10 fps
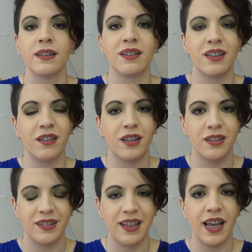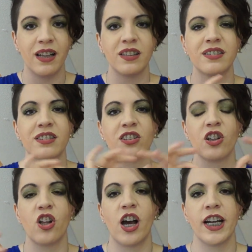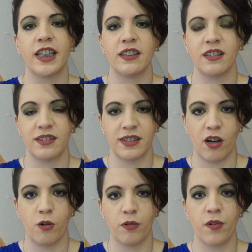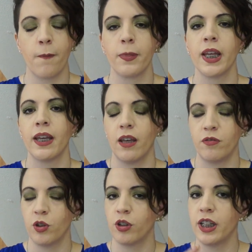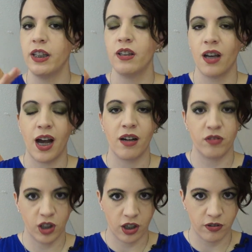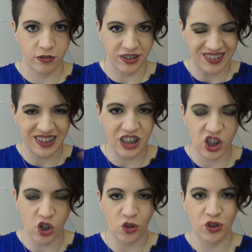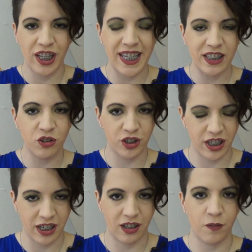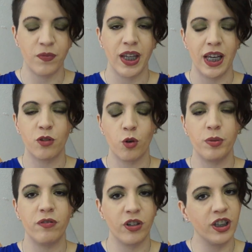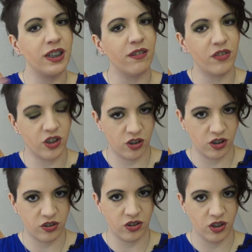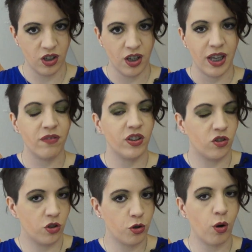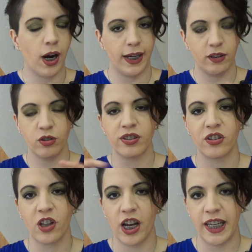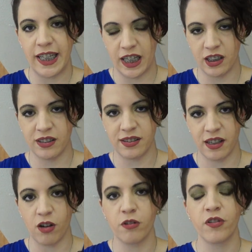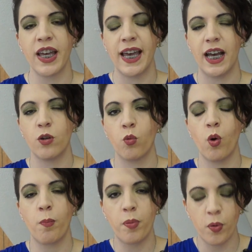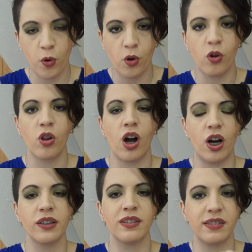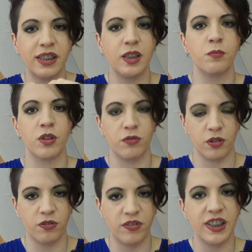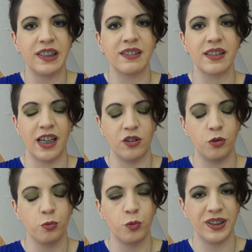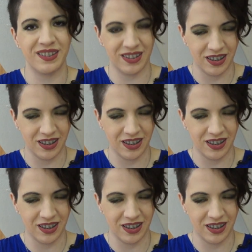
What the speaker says: the tail slide on itself. If you already have a lot of silicone in your tail, it will be very difficult if it's dry to slide in on itself and will pull on the seams of your fins and you risk